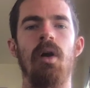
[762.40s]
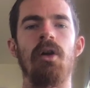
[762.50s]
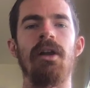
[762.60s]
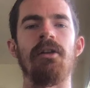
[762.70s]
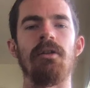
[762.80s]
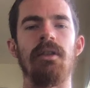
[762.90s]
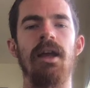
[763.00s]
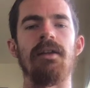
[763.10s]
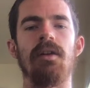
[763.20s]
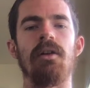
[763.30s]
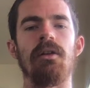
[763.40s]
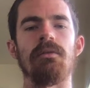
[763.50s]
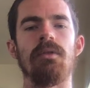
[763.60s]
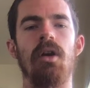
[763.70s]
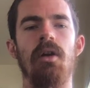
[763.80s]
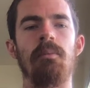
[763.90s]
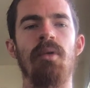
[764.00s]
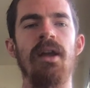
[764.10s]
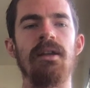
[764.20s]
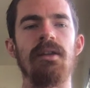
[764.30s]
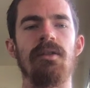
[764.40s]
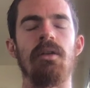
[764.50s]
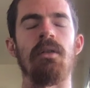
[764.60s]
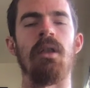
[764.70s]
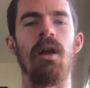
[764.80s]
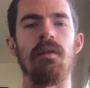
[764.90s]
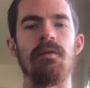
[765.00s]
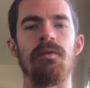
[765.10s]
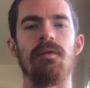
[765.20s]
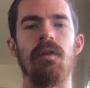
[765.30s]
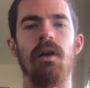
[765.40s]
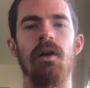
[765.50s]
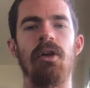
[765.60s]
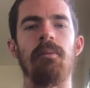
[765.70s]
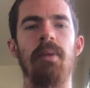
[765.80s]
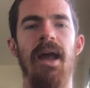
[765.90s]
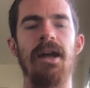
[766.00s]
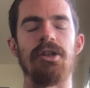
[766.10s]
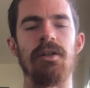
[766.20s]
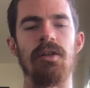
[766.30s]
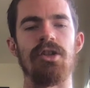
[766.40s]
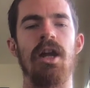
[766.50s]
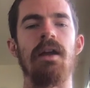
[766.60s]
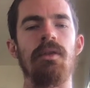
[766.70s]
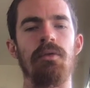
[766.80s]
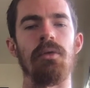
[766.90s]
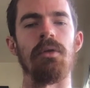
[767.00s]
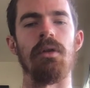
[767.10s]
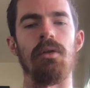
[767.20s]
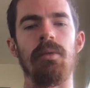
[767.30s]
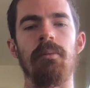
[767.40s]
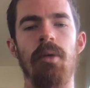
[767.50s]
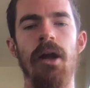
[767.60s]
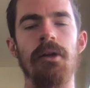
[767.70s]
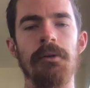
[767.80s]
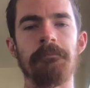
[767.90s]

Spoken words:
inner light, our brightness, our love, our compassion to shine through a little bit brighter.